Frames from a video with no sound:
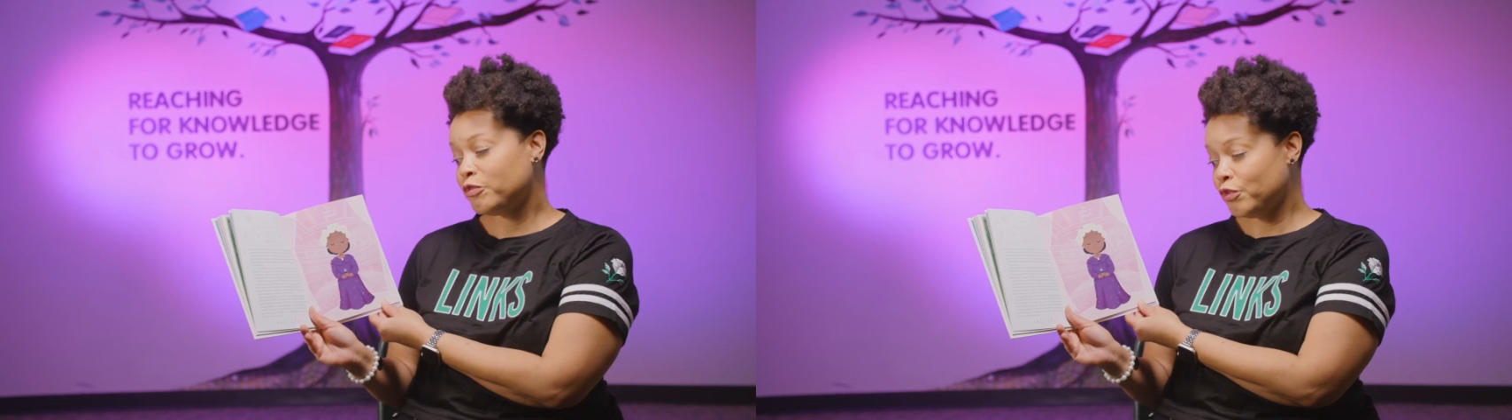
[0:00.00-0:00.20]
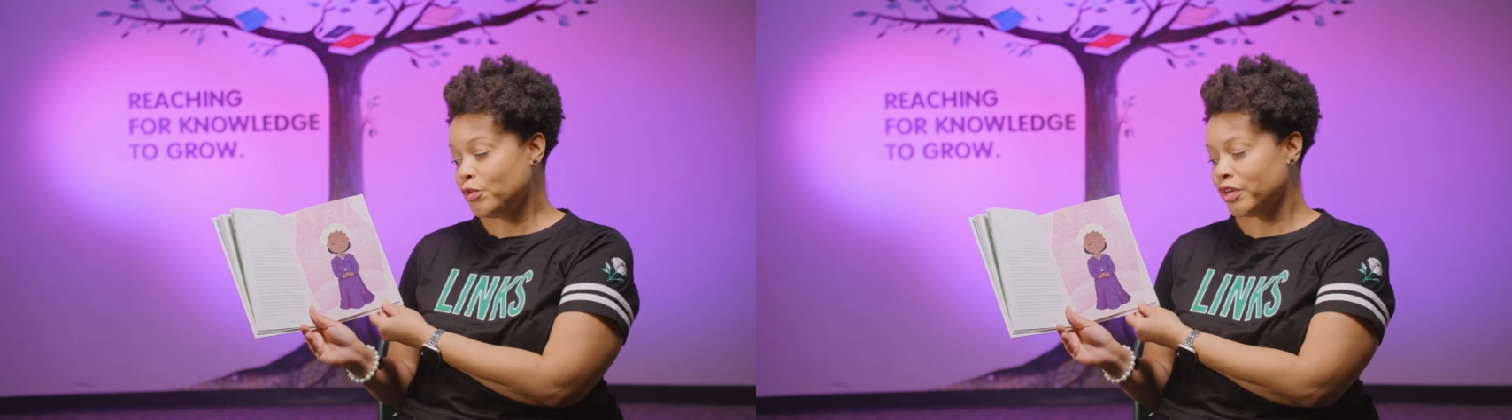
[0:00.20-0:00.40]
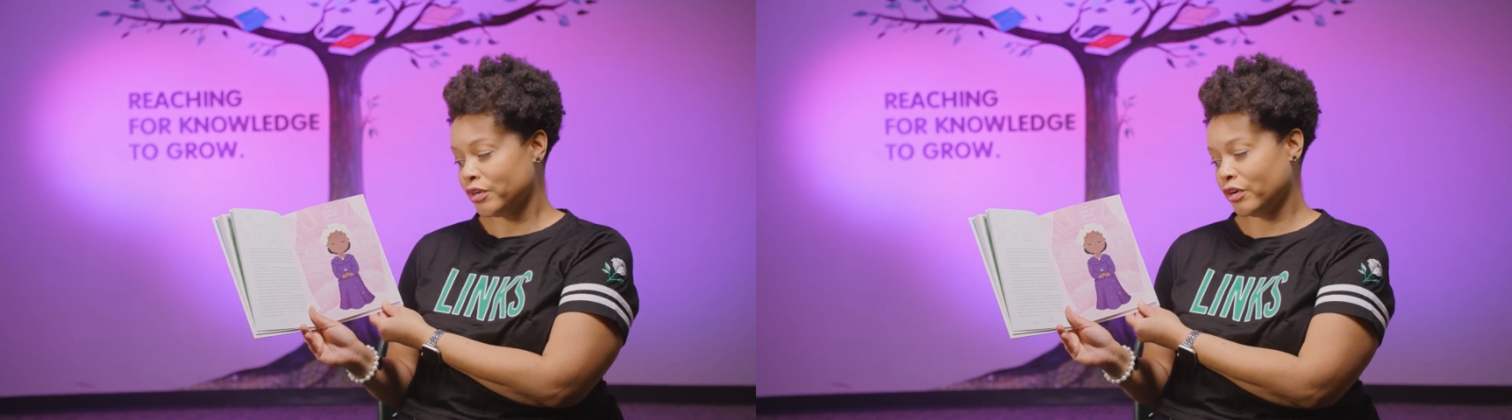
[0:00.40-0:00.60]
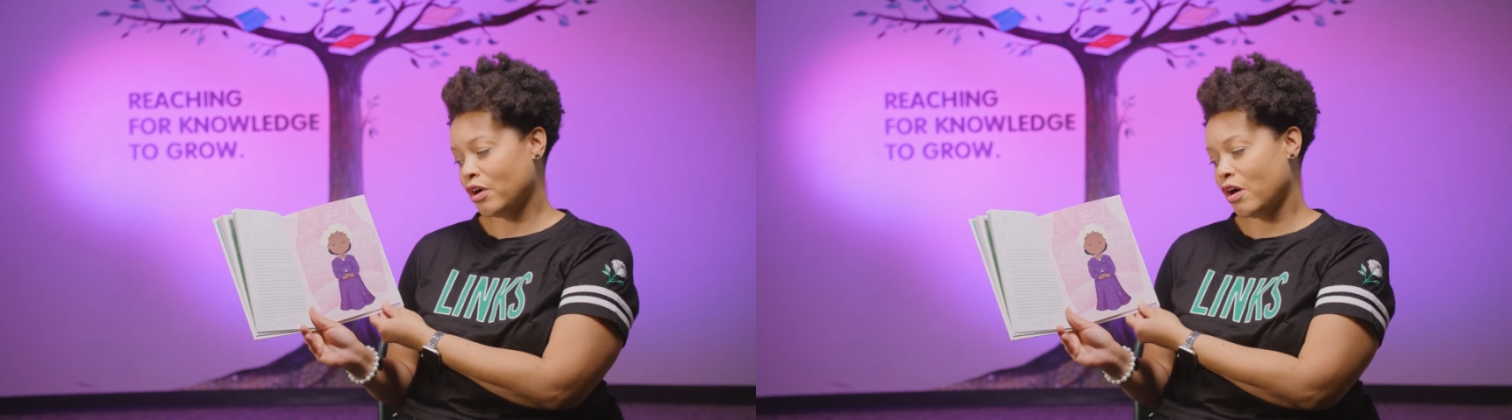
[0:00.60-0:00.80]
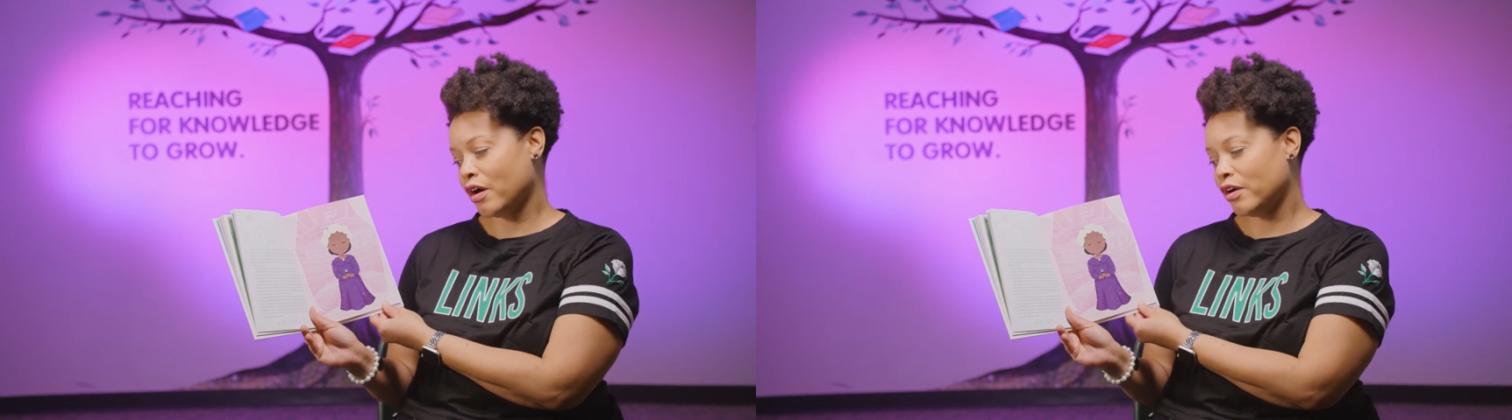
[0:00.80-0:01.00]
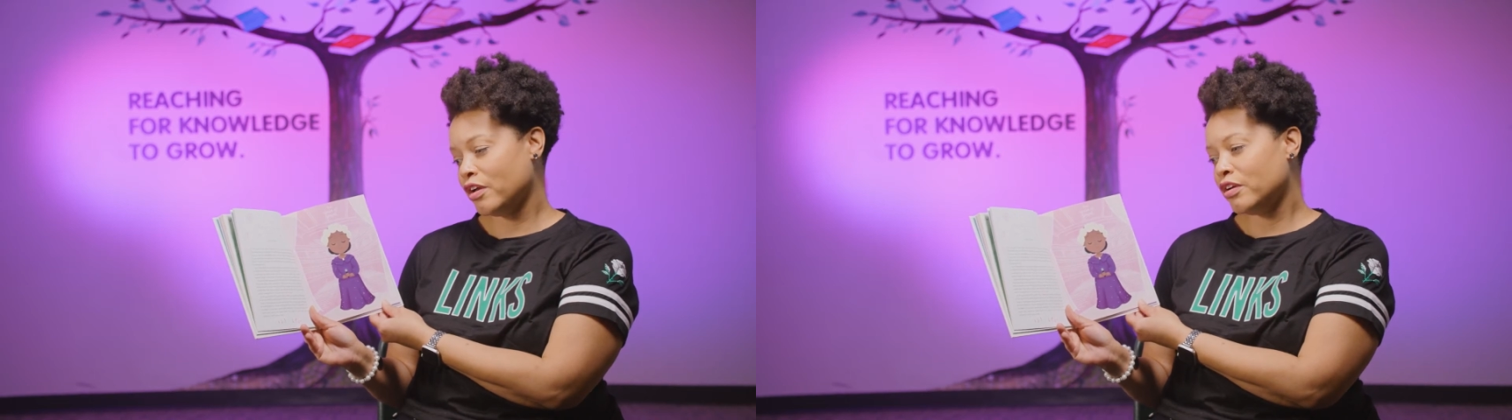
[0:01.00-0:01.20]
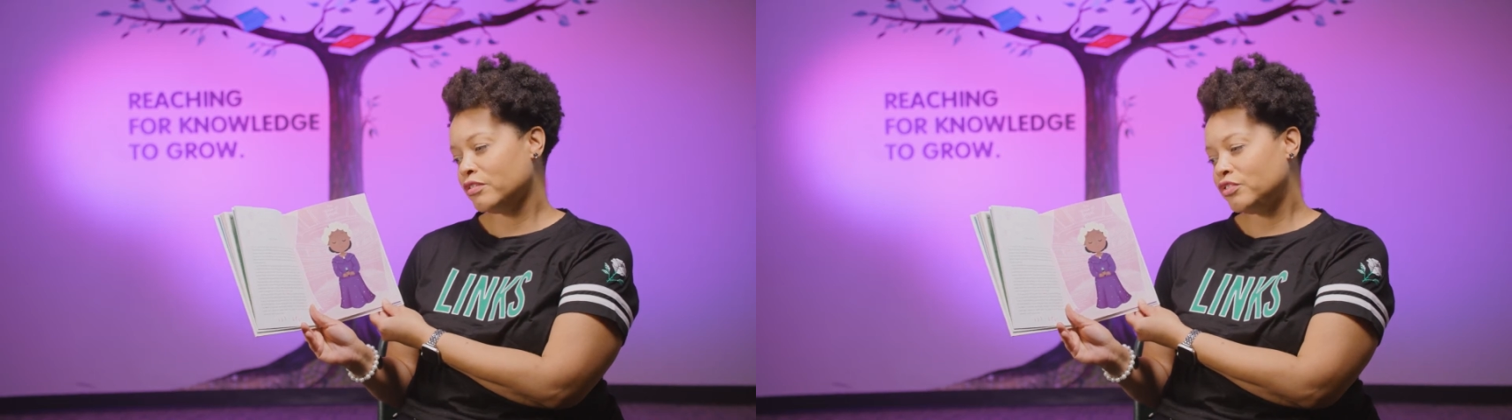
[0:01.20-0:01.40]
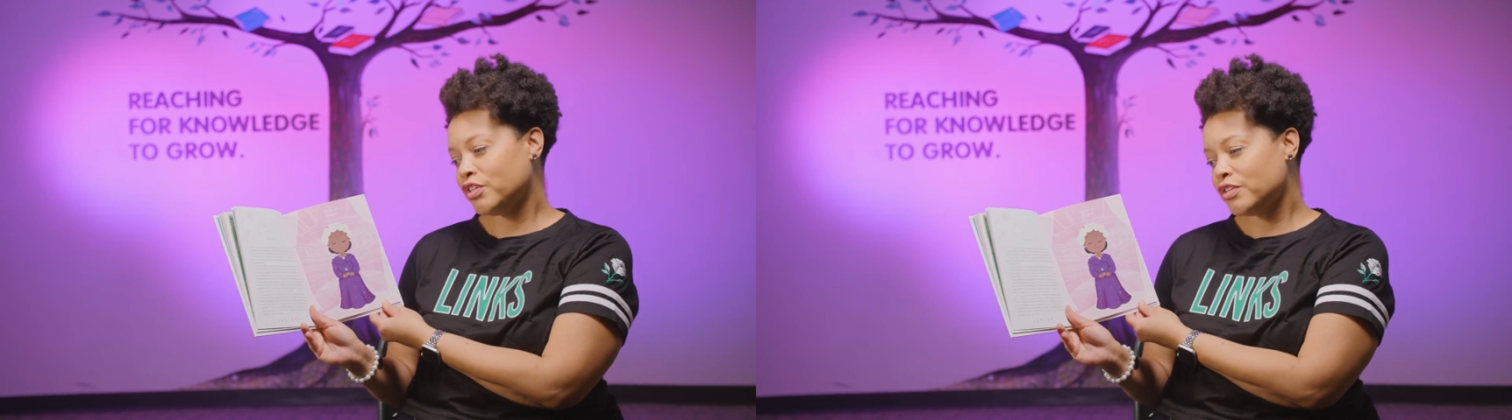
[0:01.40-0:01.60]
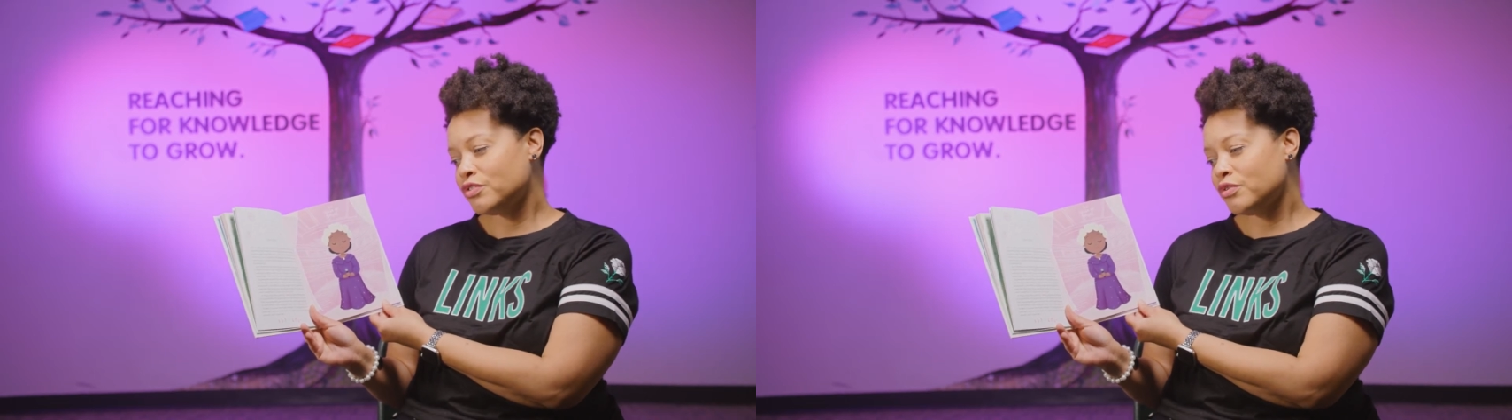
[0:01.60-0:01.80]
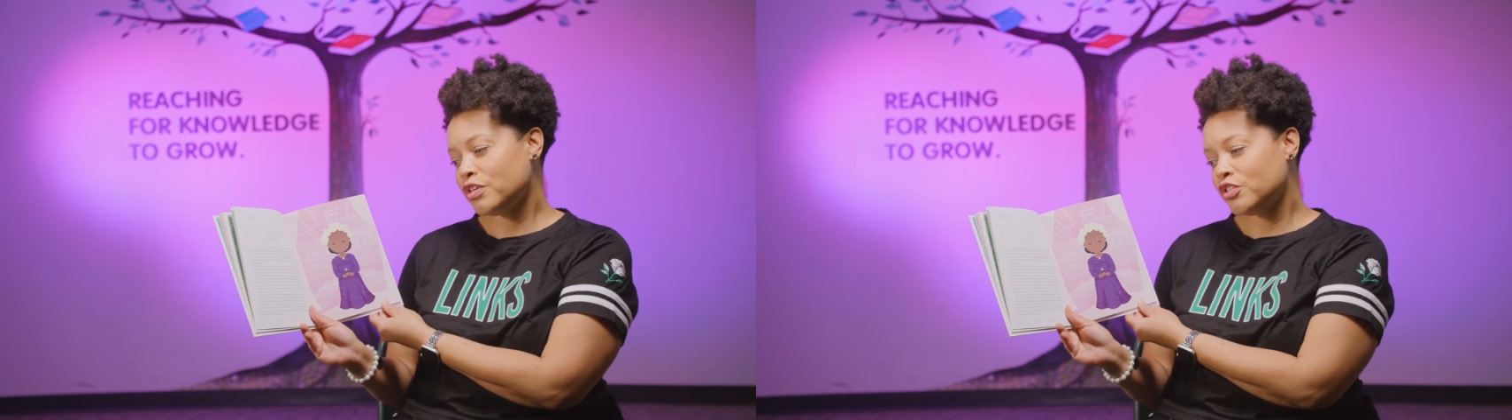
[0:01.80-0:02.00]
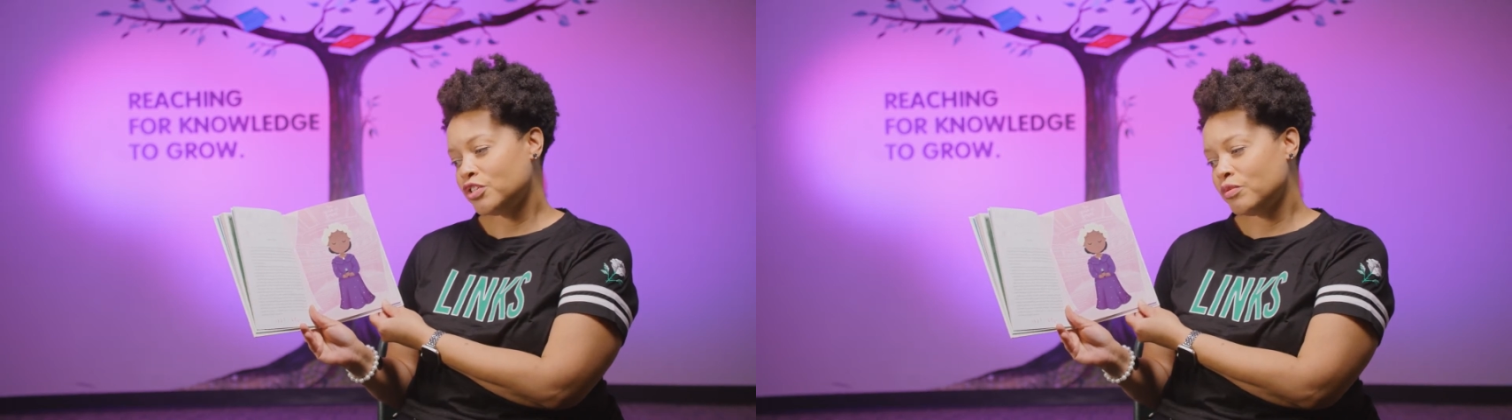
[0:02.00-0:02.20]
food in her car just so that she